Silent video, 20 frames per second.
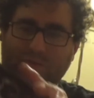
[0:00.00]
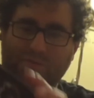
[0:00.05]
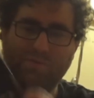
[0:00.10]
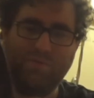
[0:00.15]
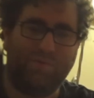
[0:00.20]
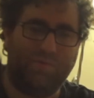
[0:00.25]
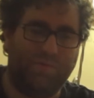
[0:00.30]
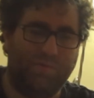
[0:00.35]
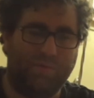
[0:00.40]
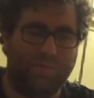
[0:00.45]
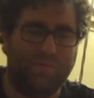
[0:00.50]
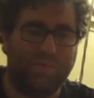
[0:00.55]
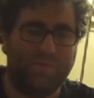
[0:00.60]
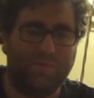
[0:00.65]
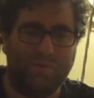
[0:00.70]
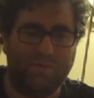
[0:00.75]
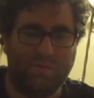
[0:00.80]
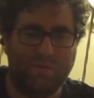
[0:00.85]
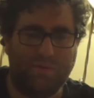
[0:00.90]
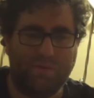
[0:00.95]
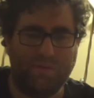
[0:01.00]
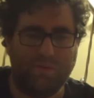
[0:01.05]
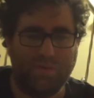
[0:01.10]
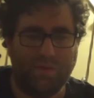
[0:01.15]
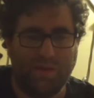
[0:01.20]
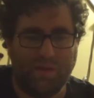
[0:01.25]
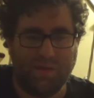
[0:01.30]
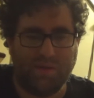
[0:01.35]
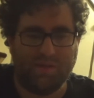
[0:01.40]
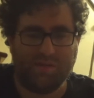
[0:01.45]
Ooh
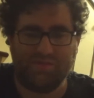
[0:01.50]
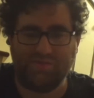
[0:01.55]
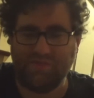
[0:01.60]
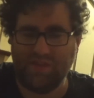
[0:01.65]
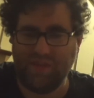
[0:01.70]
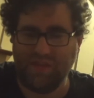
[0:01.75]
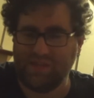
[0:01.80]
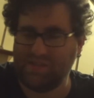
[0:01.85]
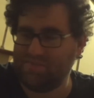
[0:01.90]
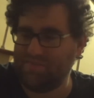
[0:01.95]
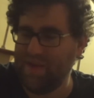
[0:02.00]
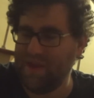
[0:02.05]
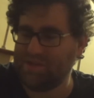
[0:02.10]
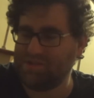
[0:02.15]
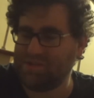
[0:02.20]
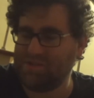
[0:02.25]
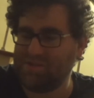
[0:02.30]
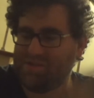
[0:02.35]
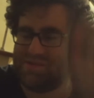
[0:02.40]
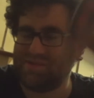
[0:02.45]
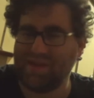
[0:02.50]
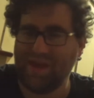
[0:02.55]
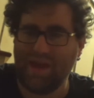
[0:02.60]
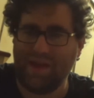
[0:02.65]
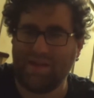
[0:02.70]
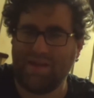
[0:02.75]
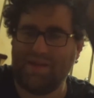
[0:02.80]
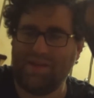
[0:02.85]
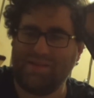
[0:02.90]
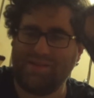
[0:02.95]
is for the expansion
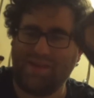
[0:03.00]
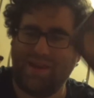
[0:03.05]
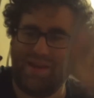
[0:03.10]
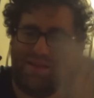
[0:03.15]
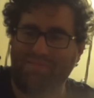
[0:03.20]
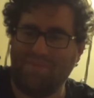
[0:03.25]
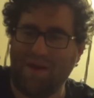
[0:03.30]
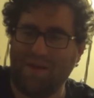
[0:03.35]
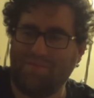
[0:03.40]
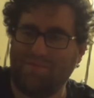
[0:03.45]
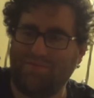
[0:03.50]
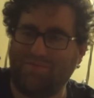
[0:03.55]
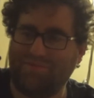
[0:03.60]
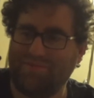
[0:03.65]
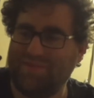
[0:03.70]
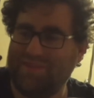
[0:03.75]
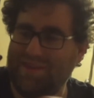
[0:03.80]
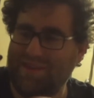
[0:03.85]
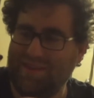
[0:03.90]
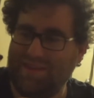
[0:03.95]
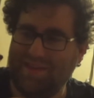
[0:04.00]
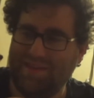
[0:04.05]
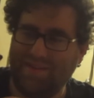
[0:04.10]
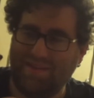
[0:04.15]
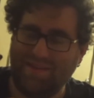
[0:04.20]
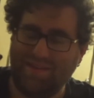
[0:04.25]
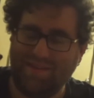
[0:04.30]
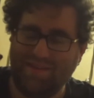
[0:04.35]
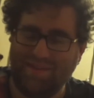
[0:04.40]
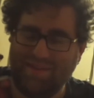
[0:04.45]
set and a tiny Bible for the
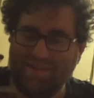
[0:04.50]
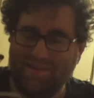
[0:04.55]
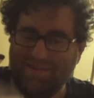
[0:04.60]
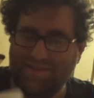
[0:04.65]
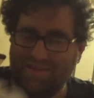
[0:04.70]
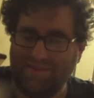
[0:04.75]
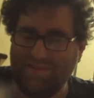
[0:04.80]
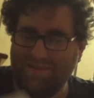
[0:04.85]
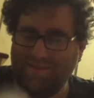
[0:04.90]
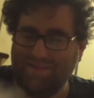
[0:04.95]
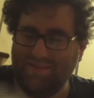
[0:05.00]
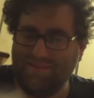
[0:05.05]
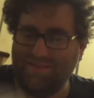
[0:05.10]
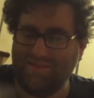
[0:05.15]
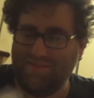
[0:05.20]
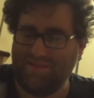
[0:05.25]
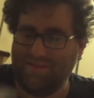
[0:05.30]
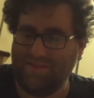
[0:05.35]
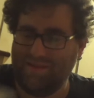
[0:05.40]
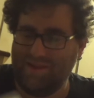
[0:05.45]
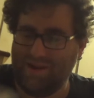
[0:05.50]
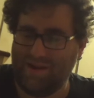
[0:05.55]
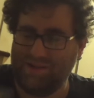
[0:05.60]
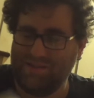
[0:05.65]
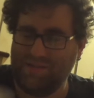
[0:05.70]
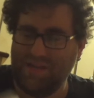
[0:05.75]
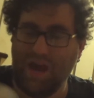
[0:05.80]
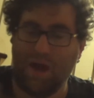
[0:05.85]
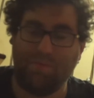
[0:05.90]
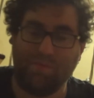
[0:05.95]
uh,
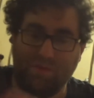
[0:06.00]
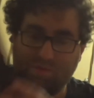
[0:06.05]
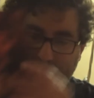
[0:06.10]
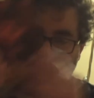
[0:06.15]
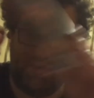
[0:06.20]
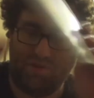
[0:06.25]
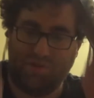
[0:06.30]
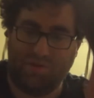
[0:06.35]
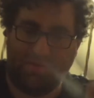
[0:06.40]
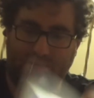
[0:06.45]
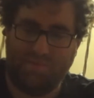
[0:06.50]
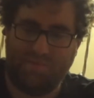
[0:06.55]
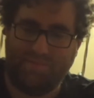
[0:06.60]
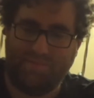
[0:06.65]
Diablo 2.